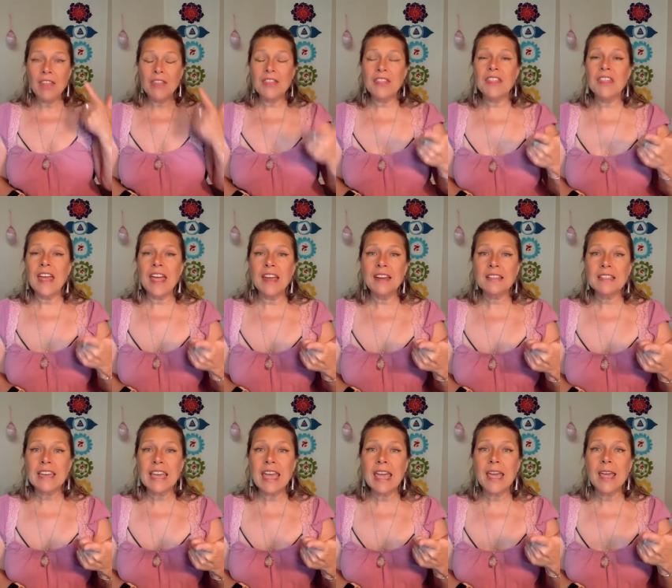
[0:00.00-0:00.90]

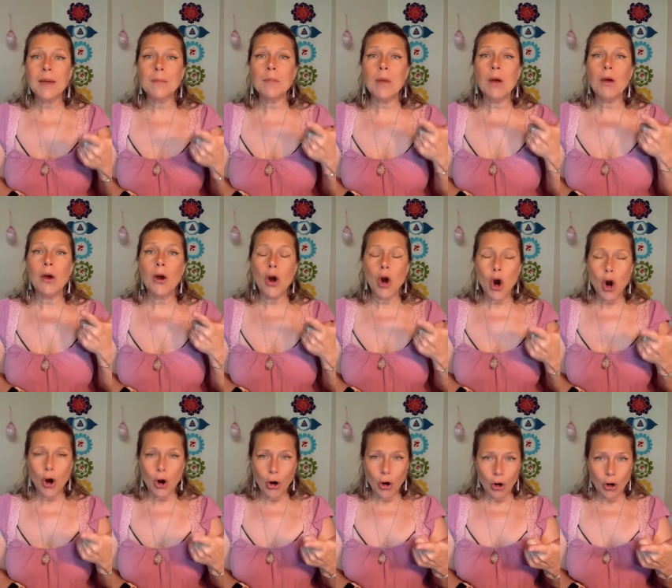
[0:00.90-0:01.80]
Then came
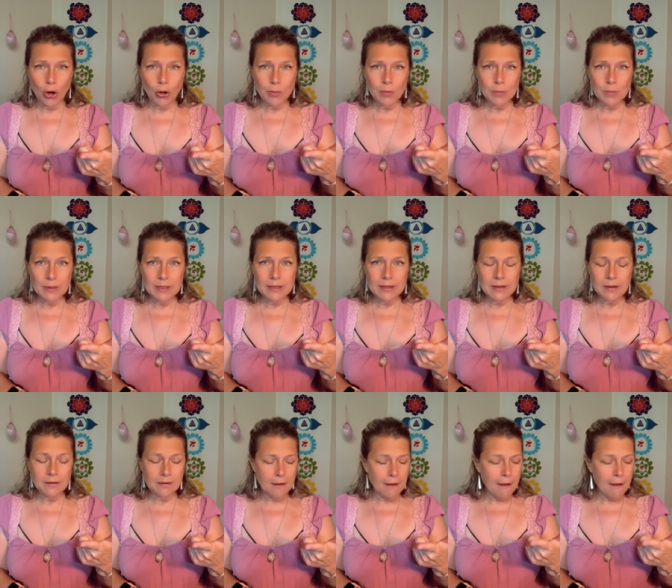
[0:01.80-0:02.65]
herbs,